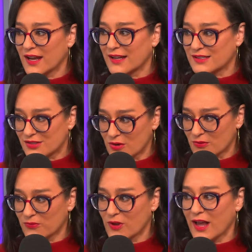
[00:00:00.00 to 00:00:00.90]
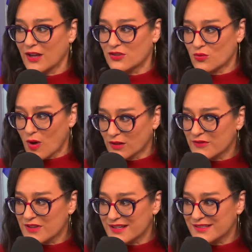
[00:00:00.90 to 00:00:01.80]
and surf and do all of
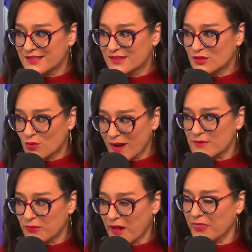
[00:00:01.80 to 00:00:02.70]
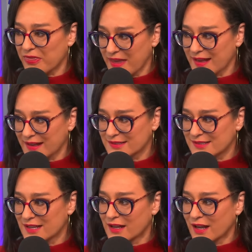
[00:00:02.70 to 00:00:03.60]
these great fun things.